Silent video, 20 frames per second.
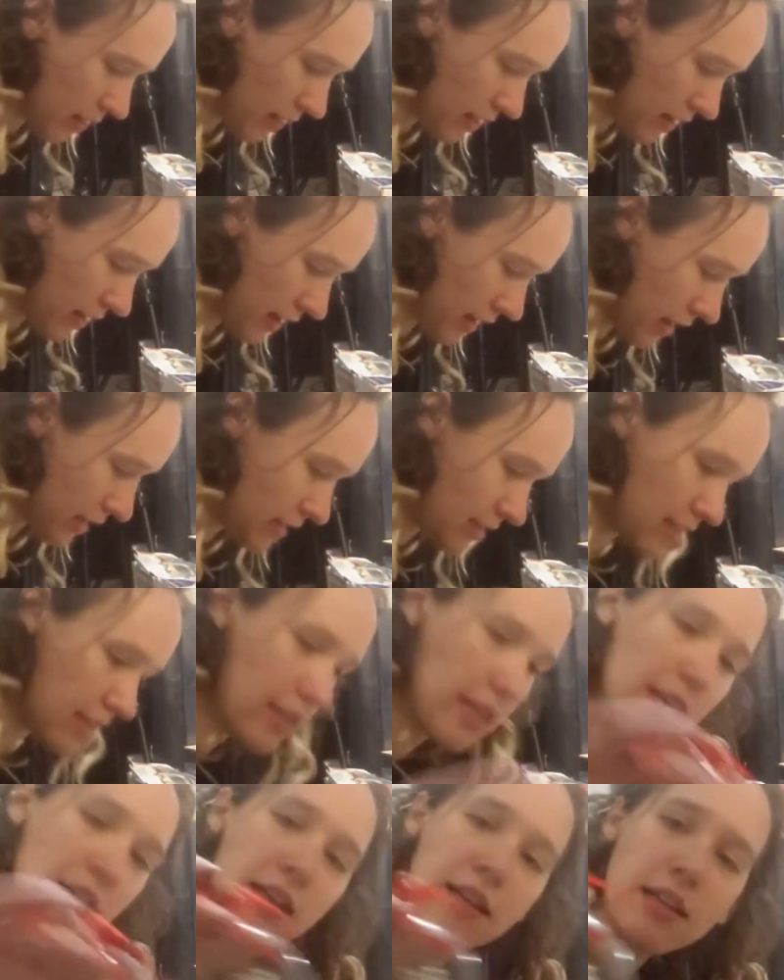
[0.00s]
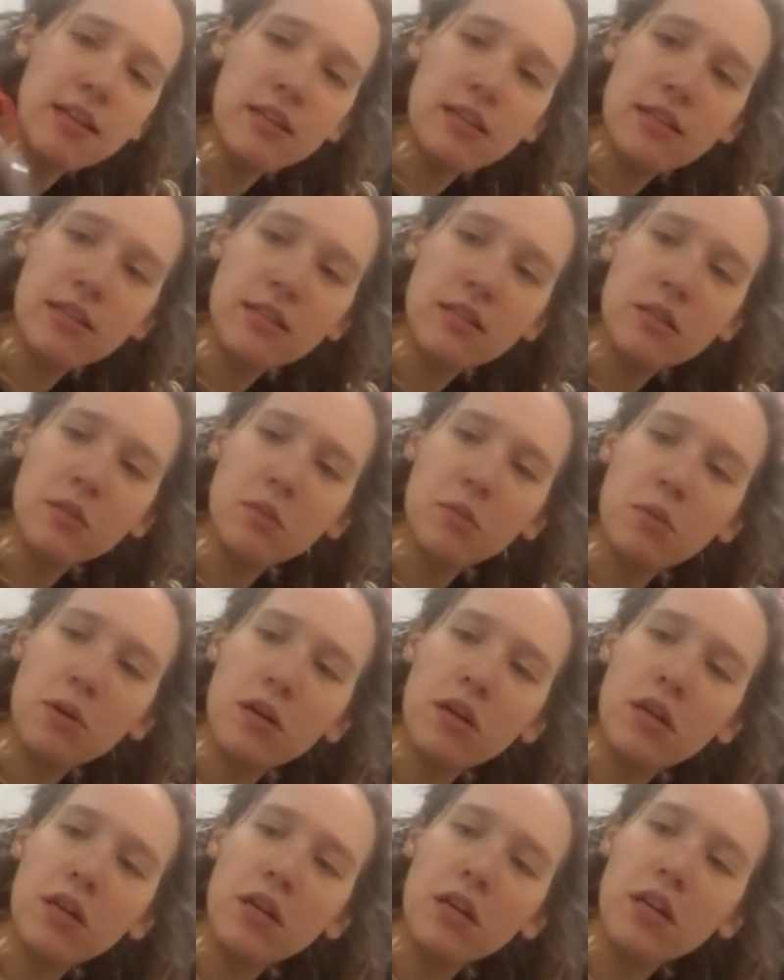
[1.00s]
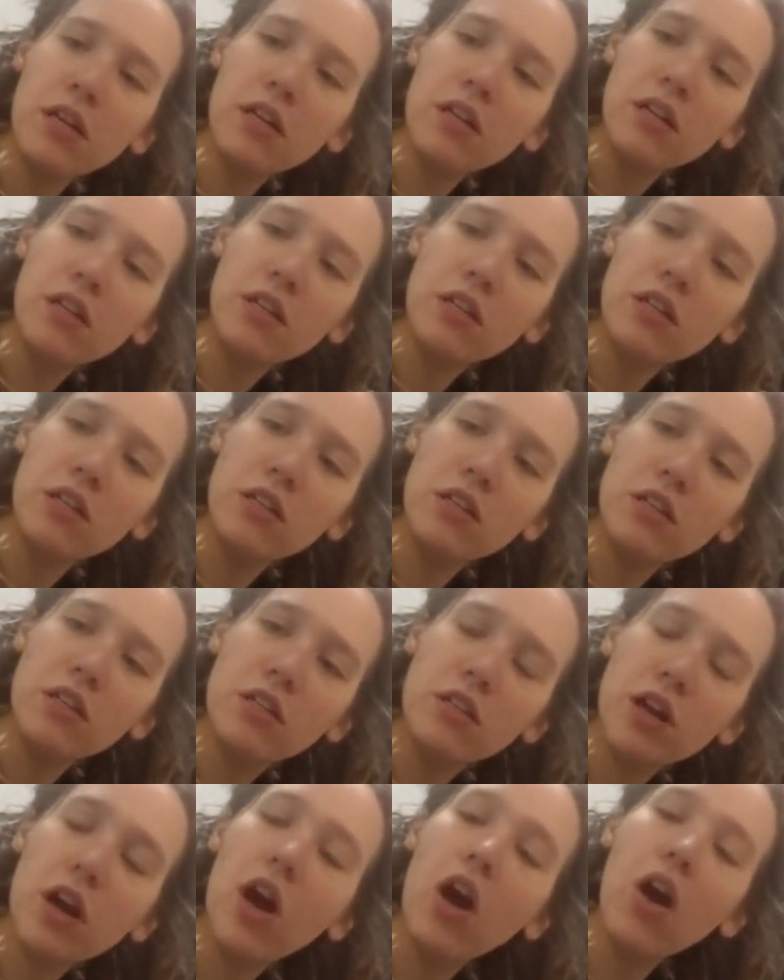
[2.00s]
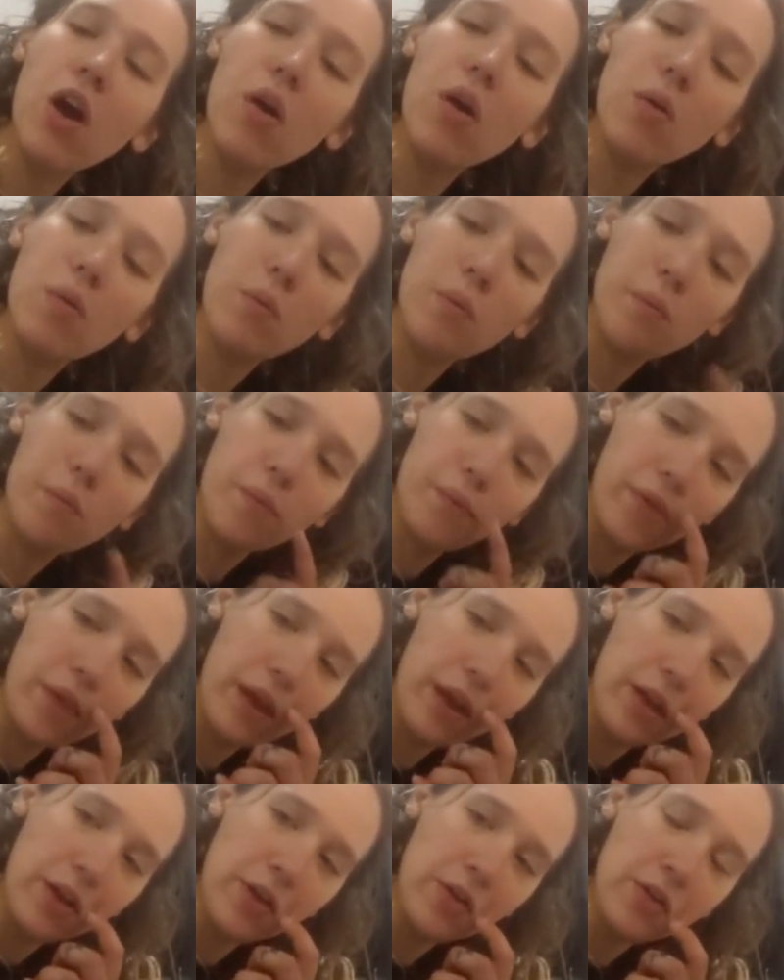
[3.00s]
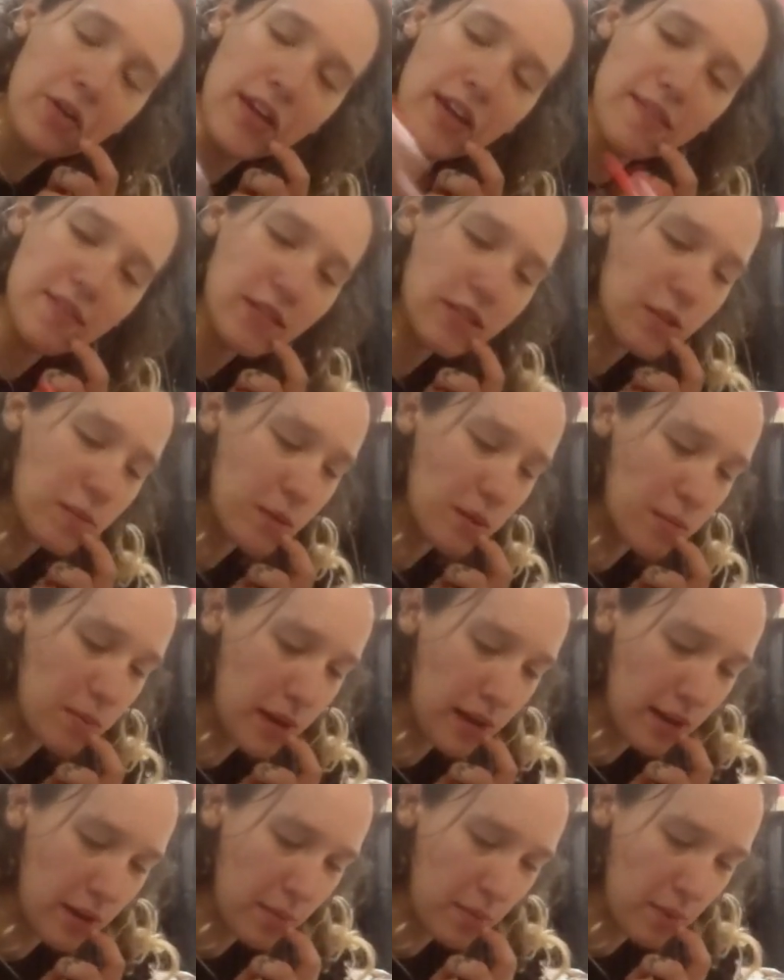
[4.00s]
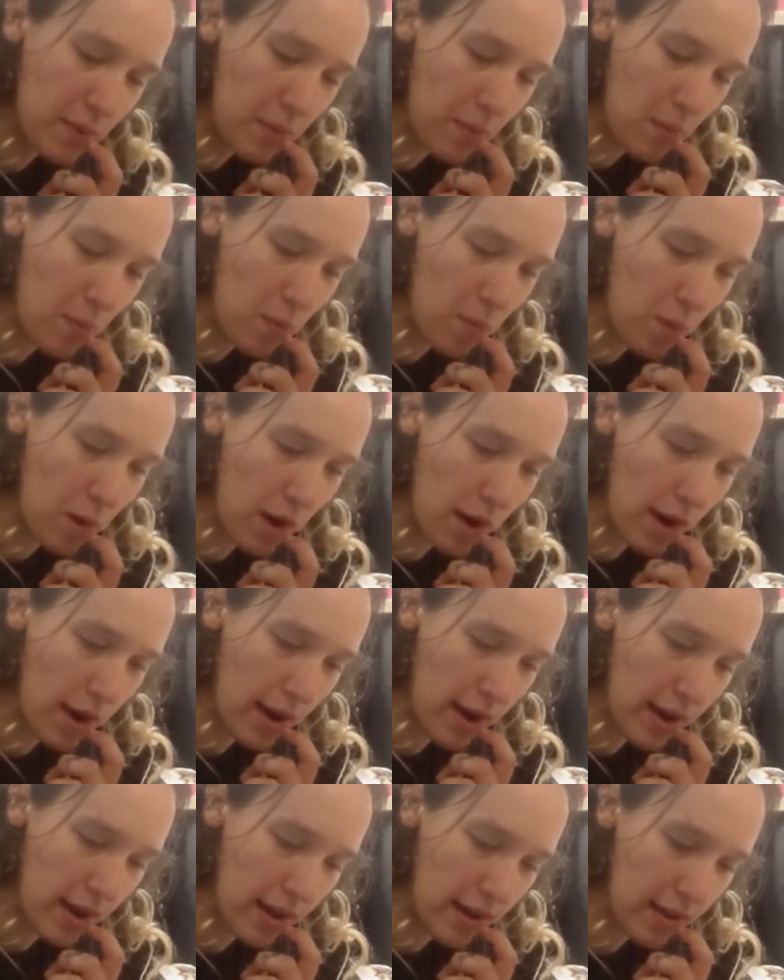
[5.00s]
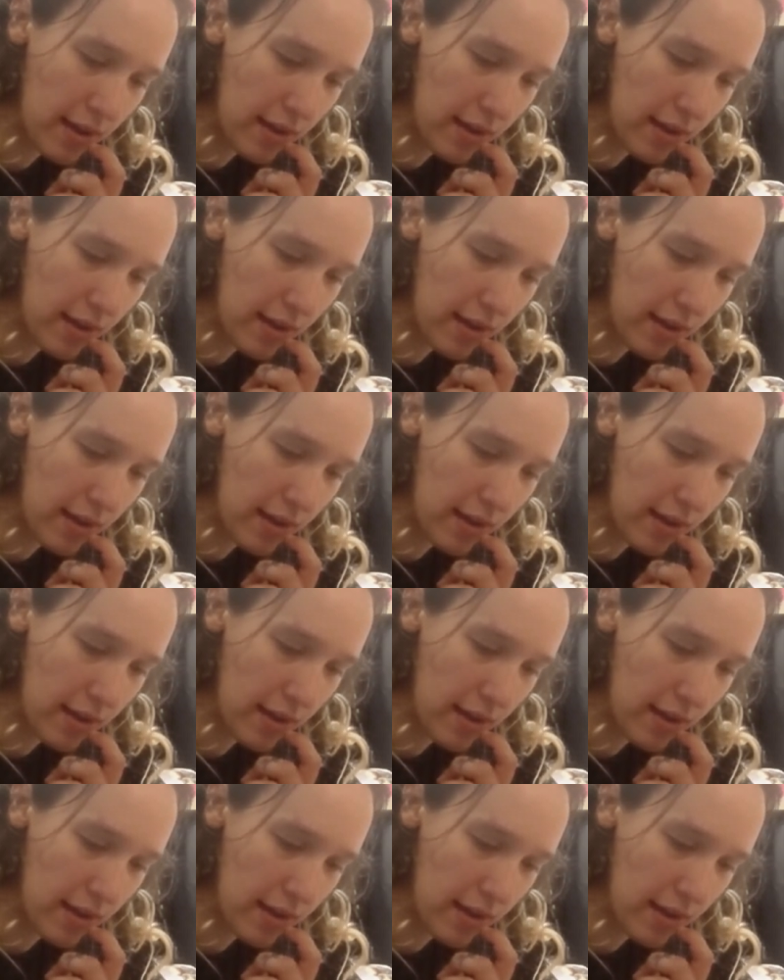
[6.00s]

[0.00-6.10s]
Then it has this, which... Oh! I know who gave this to me, but I don't remember why.